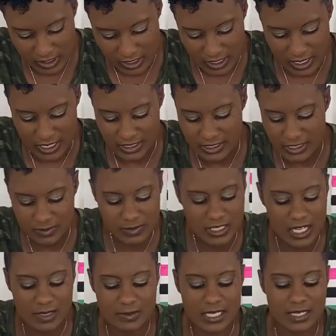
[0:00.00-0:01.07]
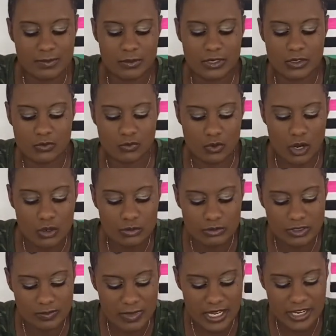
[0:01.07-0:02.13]
And sometimes I put
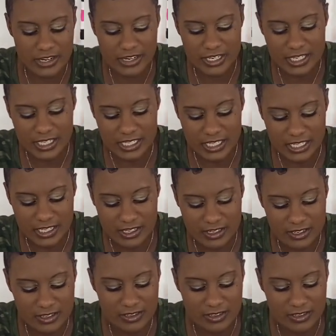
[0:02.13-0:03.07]
rosemary in here.